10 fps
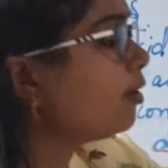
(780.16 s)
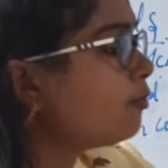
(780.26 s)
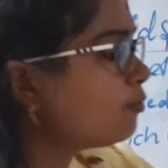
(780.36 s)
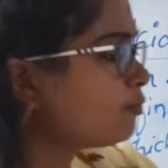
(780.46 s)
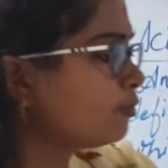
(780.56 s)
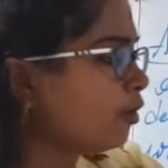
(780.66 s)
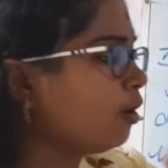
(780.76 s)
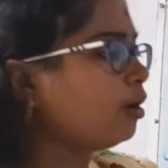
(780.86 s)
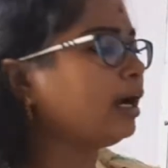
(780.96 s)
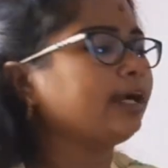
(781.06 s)

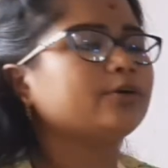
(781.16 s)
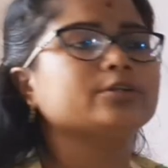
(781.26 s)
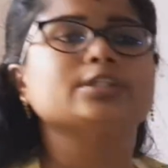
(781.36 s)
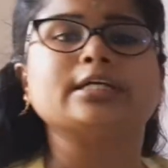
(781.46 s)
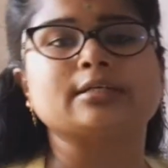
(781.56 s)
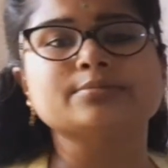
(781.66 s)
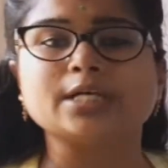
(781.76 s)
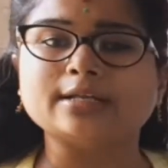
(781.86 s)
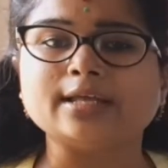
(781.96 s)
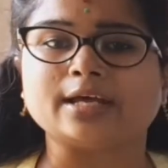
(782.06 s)
4 hydrogen atoms
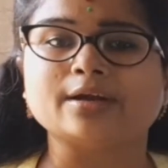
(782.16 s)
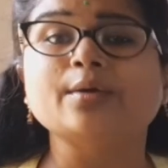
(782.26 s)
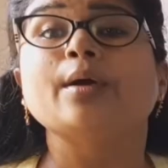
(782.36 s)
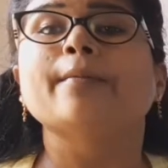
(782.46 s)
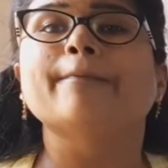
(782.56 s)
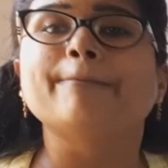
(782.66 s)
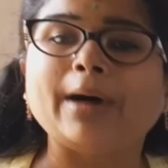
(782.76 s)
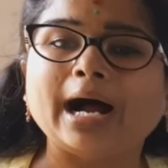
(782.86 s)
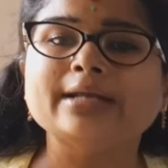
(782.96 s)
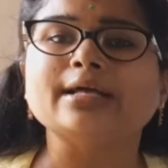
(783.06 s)
are there.
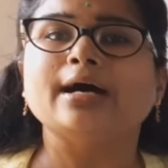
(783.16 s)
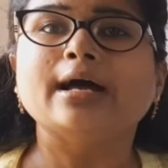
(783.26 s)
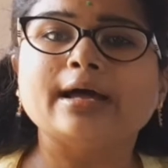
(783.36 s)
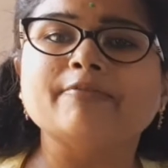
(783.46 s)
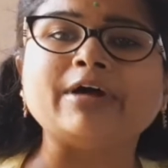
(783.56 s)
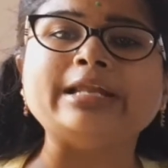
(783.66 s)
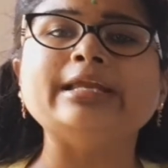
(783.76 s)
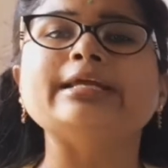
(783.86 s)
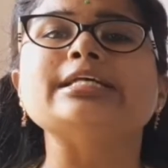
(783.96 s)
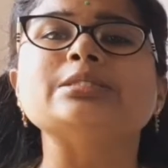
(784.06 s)
But when
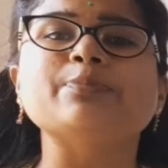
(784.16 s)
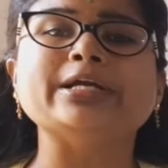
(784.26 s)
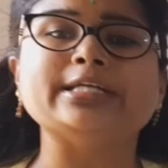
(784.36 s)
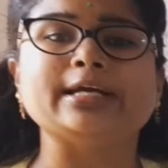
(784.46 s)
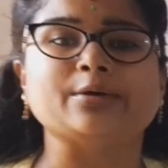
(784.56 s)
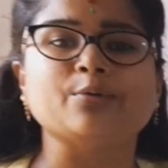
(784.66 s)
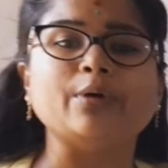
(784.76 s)
it is splitting,